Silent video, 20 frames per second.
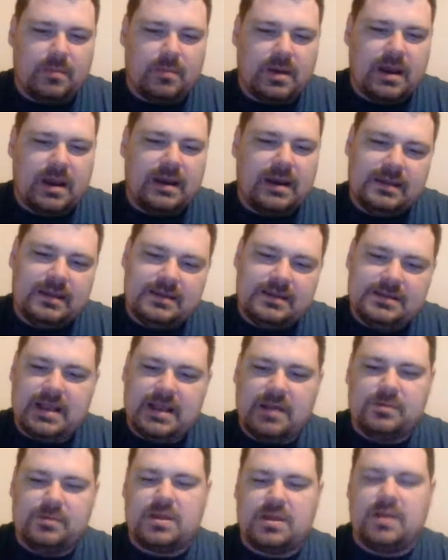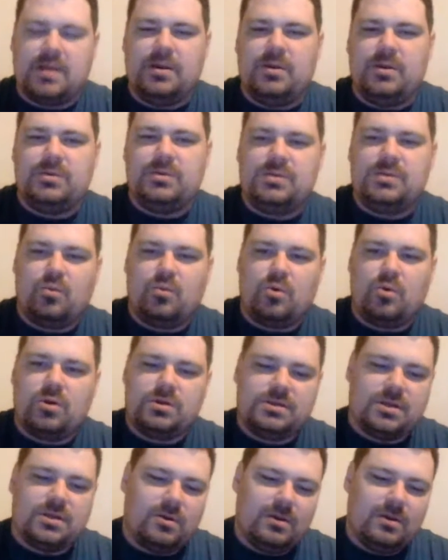But I did say I was going to do some more,
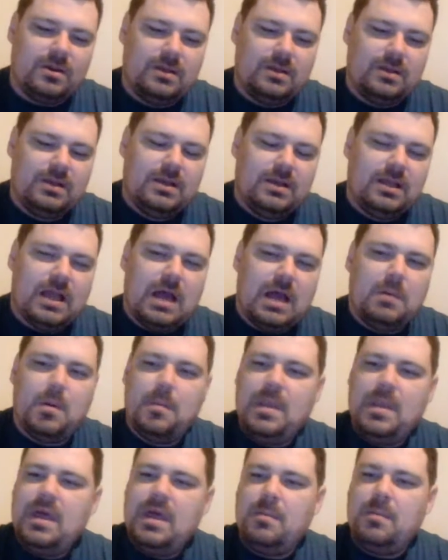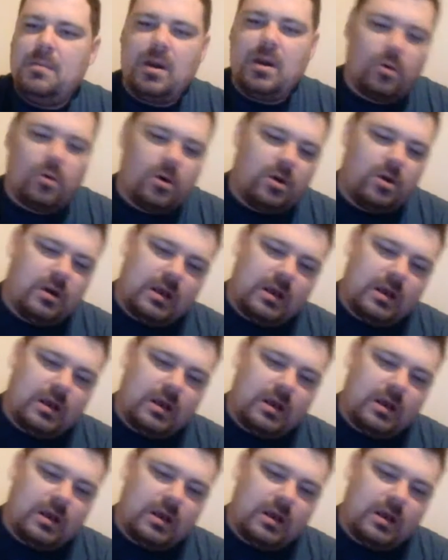so I'm a man of my word.